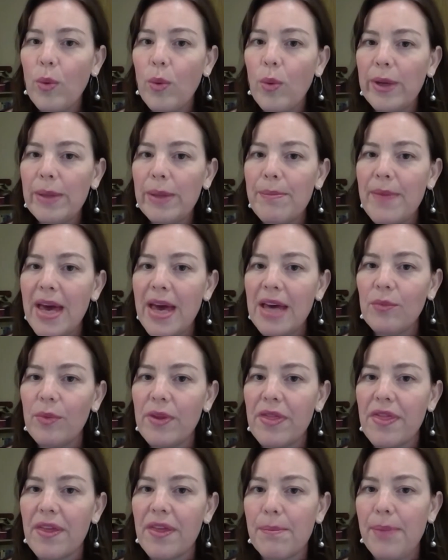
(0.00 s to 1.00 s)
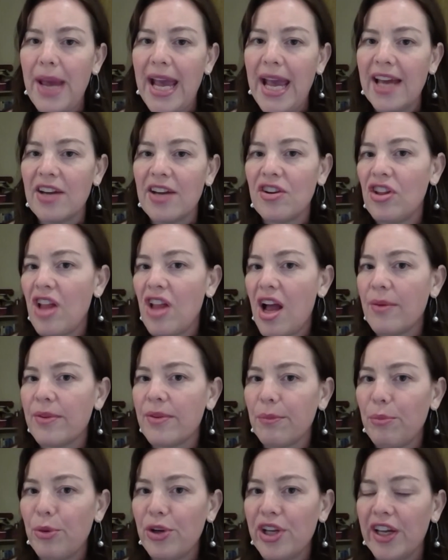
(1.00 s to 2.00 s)
we met with the panel, I was
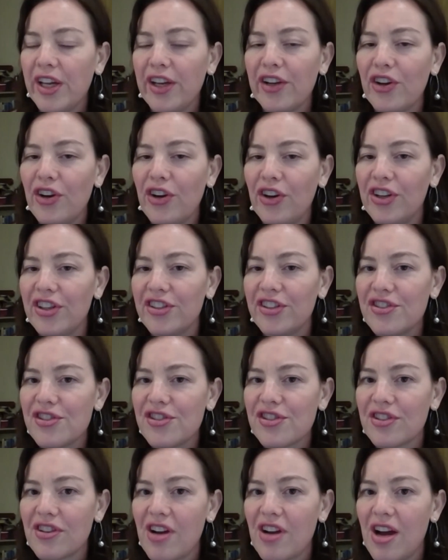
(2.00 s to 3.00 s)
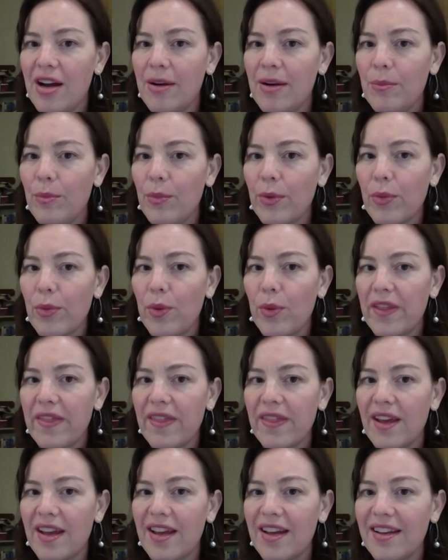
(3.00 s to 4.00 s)
pretty encouraged with what
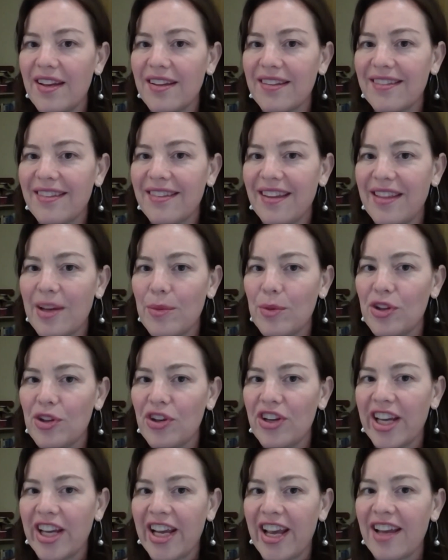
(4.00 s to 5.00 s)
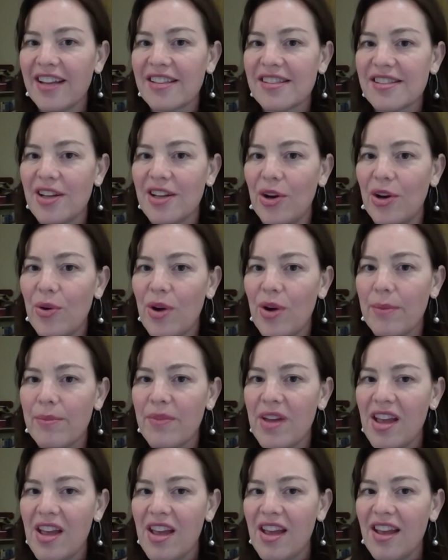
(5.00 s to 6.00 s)
they said they were looking at. So
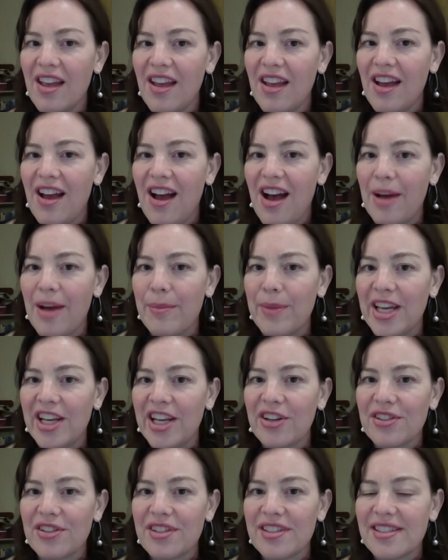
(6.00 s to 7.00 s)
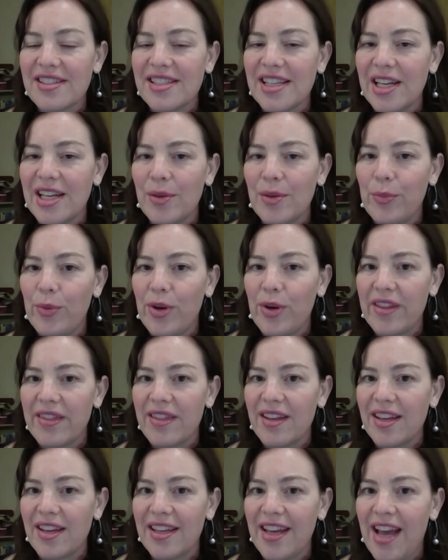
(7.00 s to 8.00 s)
I'm eager to see what
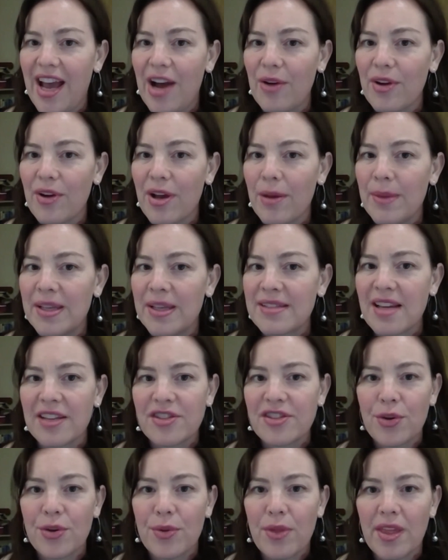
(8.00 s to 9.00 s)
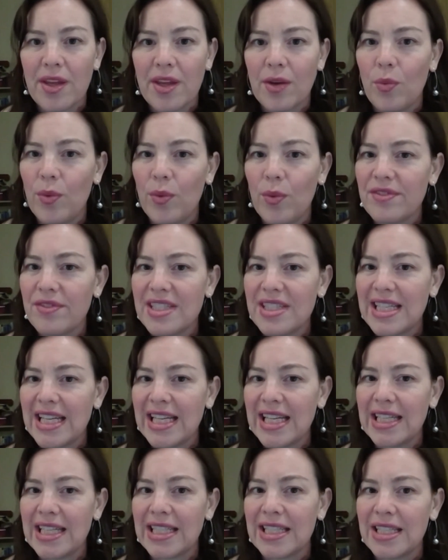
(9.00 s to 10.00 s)
the outcome is. I don't think we've
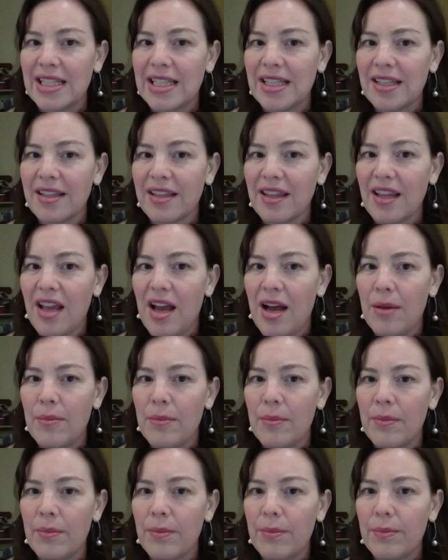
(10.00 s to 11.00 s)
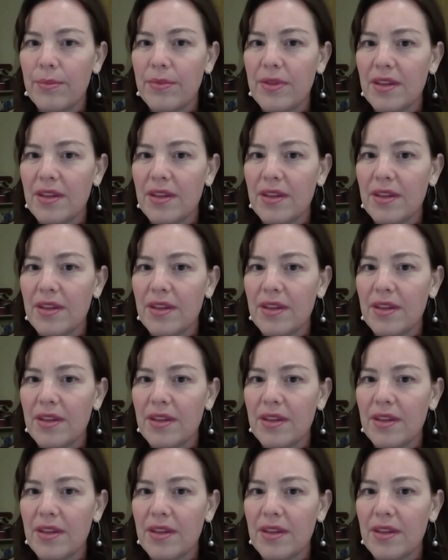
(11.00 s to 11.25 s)
seen the